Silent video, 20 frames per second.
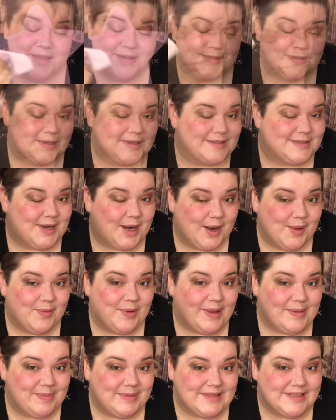So I started
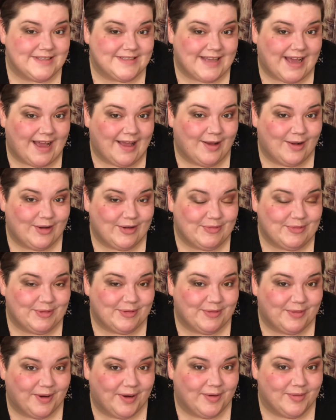wiping this eye off
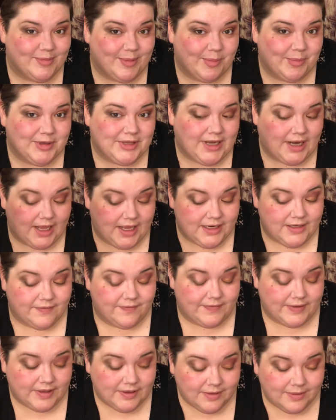before I remembered that I had to
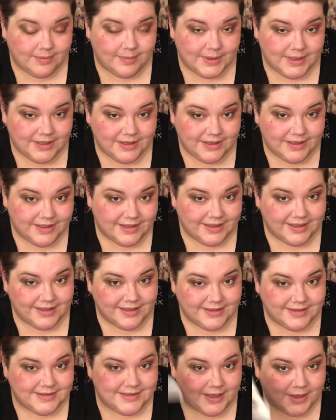film.
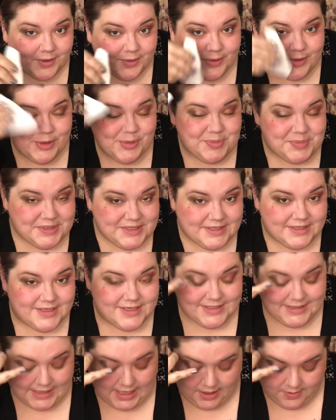So oops,
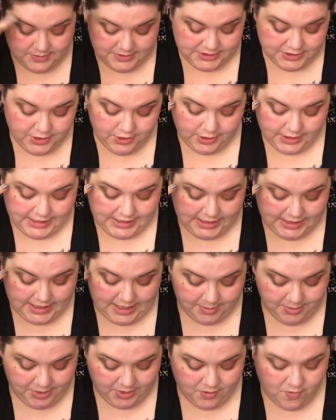this eye was green.
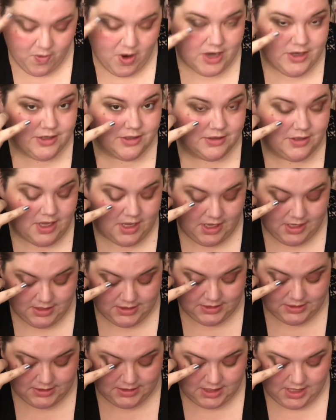I put
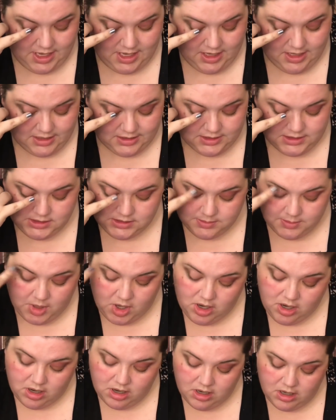Wanderlust and
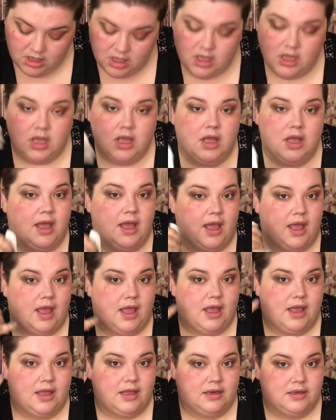Smog
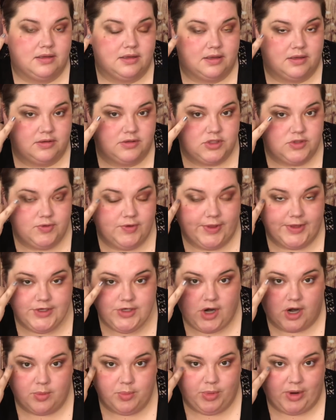and the really
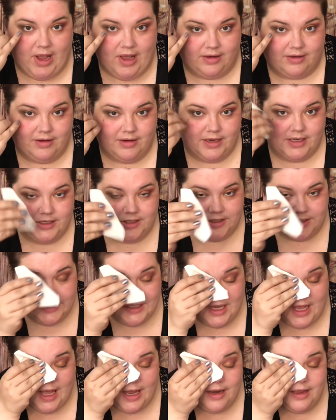dark brown on it just to
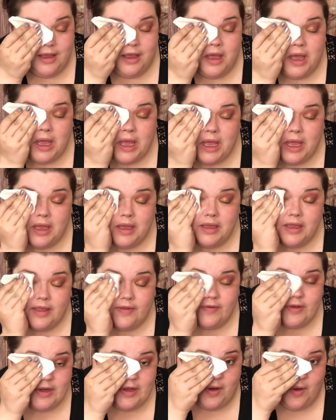kind of
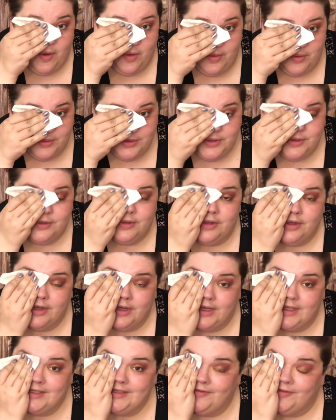give it a whole new
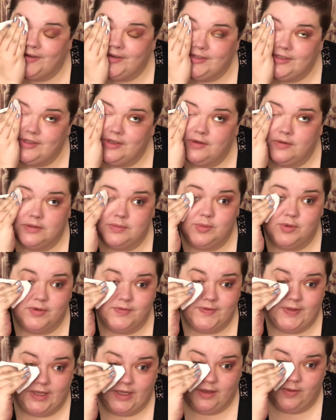look, because the first look was more
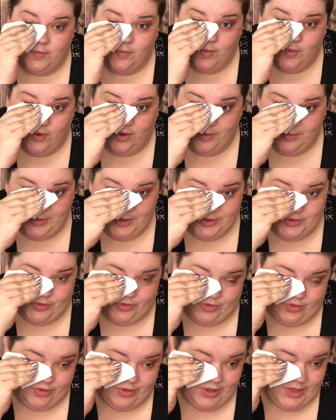of like a warm
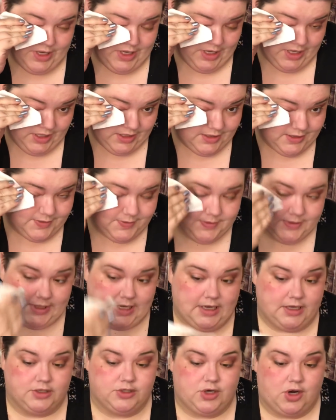neutral. This was
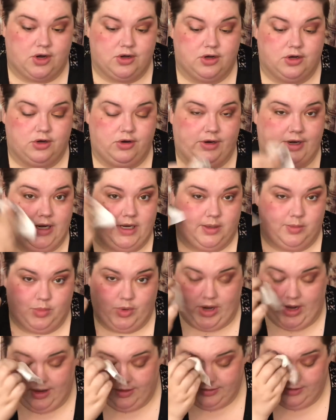like a darker green and
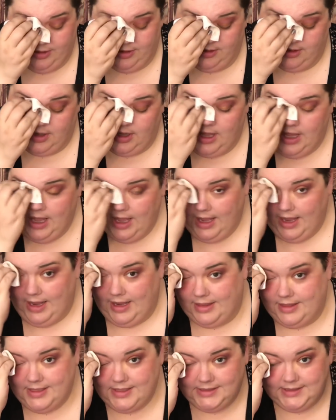brown look.
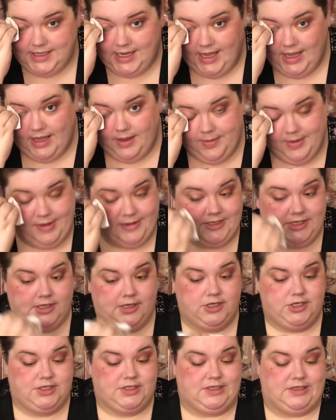And this eye, I
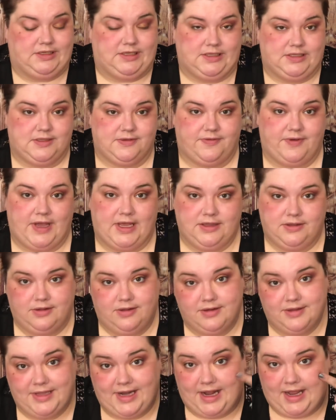basically just intensified the
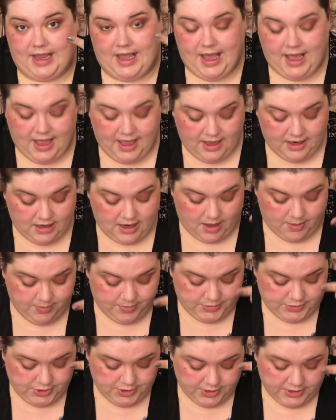look that I had. I
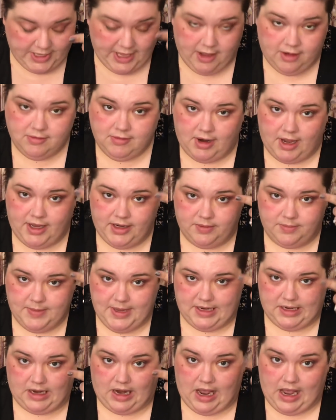took Hellride and
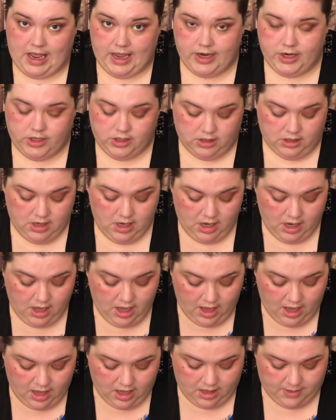made it higher.
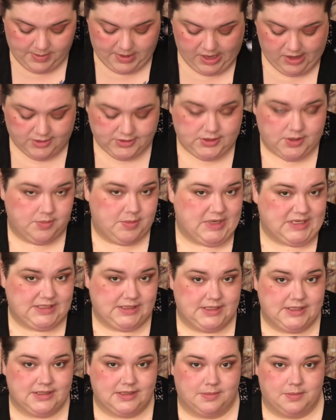And I also
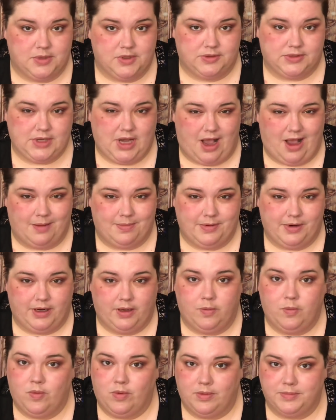mixed in some of those
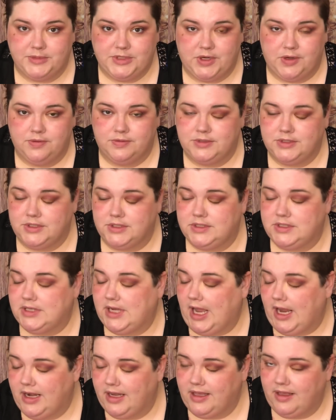coppery warm tones just to
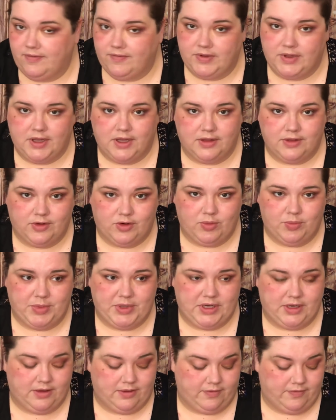kind of give it a little
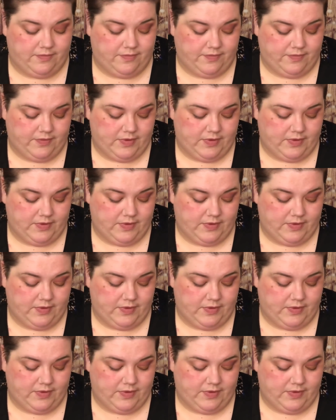bit of,